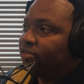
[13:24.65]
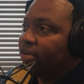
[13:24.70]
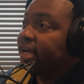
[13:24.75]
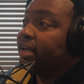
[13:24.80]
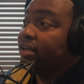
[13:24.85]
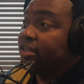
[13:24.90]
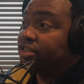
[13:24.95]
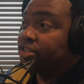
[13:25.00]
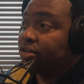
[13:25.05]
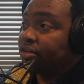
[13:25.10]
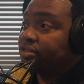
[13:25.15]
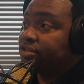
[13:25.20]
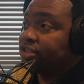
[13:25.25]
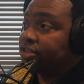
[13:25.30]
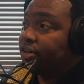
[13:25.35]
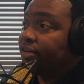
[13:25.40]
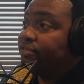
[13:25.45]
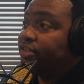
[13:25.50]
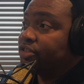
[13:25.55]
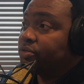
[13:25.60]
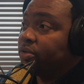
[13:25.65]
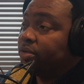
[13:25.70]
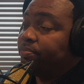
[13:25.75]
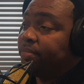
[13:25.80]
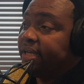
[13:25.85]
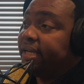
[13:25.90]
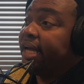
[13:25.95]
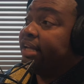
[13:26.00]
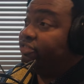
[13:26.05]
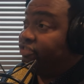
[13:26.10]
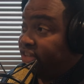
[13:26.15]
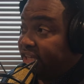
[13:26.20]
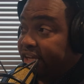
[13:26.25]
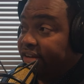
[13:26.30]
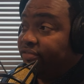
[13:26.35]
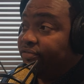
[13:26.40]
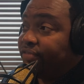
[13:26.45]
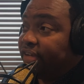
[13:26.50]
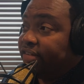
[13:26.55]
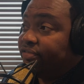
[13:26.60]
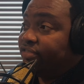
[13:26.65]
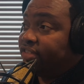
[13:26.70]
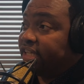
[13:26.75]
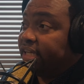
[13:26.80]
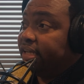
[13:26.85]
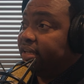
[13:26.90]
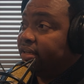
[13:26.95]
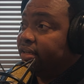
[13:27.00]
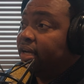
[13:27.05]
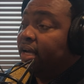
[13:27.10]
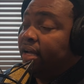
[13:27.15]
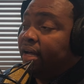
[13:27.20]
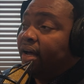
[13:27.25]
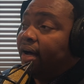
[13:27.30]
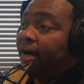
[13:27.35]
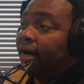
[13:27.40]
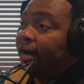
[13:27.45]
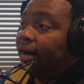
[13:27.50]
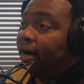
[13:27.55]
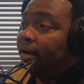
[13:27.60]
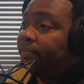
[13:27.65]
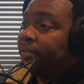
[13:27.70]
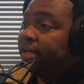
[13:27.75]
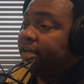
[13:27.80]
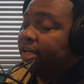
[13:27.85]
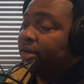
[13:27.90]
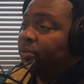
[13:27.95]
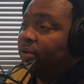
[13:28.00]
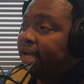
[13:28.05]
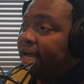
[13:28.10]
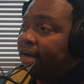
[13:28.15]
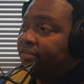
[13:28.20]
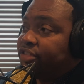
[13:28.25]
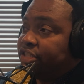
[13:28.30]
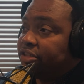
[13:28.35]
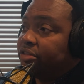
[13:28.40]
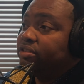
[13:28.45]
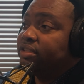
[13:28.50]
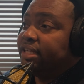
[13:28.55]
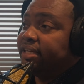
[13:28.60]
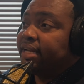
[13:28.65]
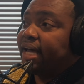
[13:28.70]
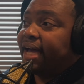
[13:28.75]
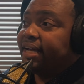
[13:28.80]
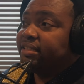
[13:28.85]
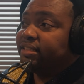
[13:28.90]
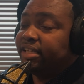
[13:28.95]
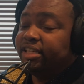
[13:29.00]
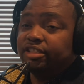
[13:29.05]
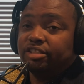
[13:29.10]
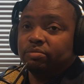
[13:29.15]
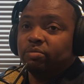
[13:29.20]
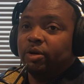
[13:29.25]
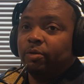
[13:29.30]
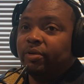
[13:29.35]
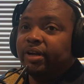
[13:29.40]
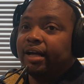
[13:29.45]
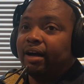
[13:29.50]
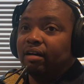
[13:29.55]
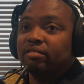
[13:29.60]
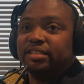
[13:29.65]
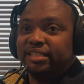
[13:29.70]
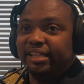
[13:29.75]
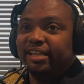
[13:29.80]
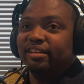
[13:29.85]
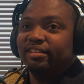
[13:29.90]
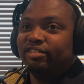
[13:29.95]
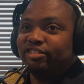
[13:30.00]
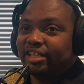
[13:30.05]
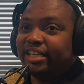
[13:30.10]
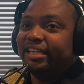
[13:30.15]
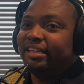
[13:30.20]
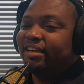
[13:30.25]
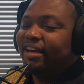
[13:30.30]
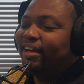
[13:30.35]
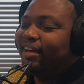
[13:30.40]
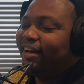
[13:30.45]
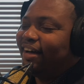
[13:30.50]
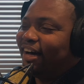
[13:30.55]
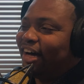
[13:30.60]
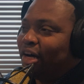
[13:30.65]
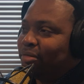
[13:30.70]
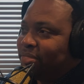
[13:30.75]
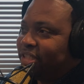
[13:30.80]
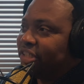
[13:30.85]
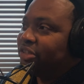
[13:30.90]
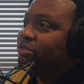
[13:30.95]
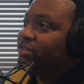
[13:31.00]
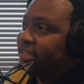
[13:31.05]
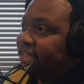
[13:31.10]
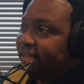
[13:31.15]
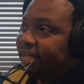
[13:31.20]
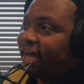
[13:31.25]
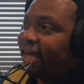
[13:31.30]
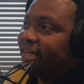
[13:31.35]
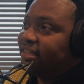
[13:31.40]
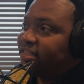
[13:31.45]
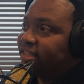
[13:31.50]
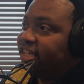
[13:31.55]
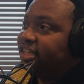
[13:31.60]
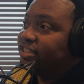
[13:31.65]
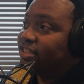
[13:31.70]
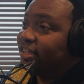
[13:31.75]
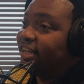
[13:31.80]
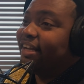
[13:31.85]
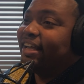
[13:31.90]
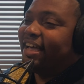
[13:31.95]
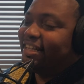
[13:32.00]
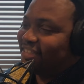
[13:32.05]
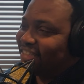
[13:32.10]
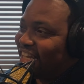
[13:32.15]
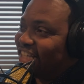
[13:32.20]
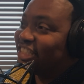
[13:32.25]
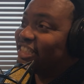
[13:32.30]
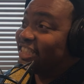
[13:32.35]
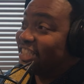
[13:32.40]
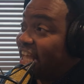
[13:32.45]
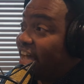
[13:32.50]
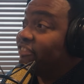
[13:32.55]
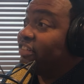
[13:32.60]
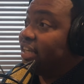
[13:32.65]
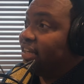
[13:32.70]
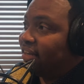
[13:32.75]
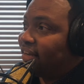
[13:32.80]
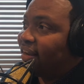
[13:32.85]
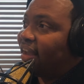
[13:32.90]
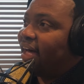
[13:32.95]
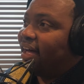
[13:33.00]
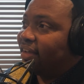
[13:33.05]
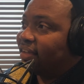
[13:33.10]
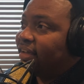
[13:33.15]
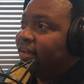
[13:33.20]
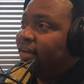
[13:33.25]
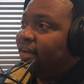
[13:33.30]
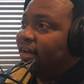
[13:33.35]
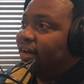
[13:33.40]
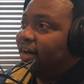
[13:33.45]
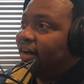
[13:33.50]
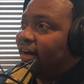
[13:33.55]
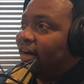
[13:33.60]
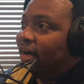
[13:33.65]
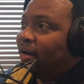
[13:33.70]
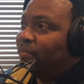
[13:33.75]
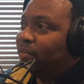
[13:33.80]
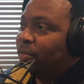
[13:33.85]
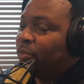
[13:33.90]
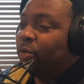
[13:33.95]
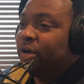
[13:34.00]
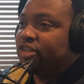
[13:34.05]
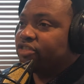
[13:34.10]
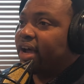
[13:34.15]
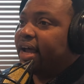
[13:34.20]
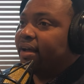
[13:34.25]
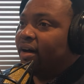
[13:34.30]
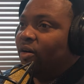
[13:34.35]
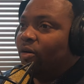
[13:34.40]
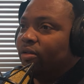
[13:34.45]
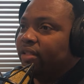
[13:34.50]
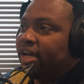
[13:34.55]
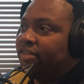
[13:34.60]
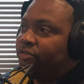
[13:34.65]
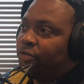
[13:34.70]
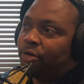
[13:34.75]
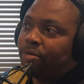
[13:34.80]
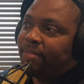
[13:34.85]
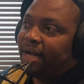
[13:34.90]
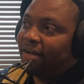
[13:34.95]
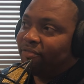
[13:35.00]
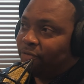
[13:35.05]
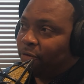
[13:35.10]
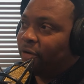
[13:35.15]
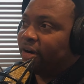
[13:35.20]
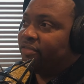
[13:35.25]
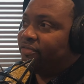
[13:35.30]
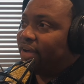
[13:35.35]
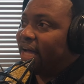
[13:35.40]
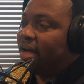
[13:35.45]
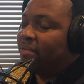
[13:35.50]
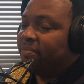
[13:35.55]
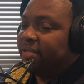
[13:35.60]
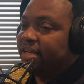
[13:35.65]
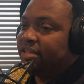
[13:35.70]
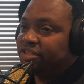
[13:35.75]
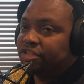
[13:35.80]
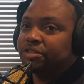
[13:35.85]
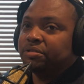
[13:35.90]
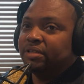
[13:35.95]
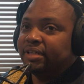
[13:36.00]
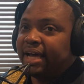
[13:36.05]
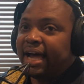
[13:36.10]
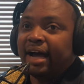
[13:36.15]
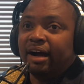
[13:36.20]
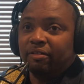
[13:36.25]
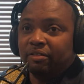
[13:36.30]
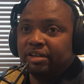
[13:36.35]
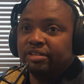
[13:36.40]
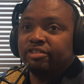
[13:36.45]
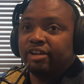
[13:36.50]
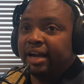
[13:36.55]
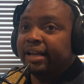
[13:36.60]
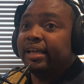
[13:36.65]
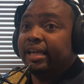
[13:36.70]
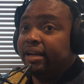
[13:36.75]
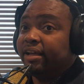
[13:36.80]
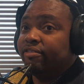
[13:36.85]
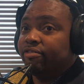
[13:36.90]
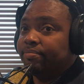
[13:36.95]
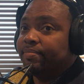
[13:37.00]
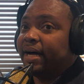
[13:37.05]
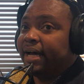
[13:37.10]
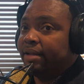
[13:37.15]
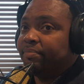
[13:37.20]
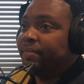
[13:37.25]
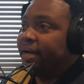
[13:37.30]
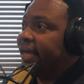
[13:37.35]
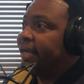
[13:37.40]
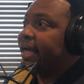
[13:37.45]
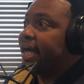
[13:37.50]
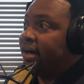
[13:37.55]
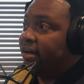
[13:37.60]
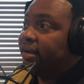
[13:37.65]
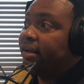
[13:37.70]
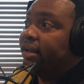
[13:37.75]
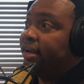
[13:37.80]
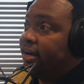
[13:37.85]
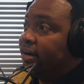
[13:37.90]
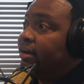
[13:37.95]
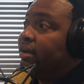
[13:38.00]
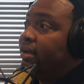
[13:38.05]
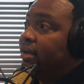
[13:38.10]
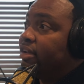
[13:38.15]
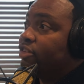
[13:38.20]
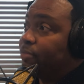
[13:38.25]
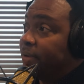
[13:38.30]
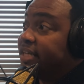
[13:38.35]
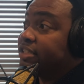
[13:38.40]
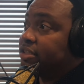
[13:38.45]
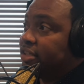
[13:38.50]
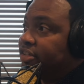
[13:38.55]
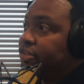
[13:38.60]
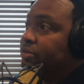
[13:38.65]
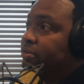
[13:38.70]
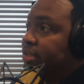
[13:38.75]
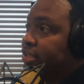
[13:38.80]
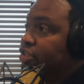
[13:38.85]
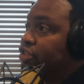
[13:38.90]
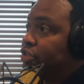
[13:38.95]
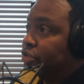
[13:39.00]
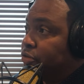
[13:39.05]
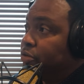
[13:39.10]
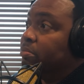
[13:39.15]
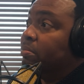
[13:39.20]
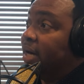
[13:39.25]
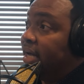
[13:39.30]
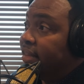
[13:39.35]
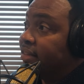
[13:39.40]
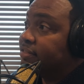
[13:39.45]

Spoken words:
Regular church service would be at 10:15, and then we have Tuesday night teaching, what we call TNT, Tuesday night teaching, and that's at 7:00. And we try to hold that for about 45 minutes to an hour and try to get everybody back out of there, especially during the school month.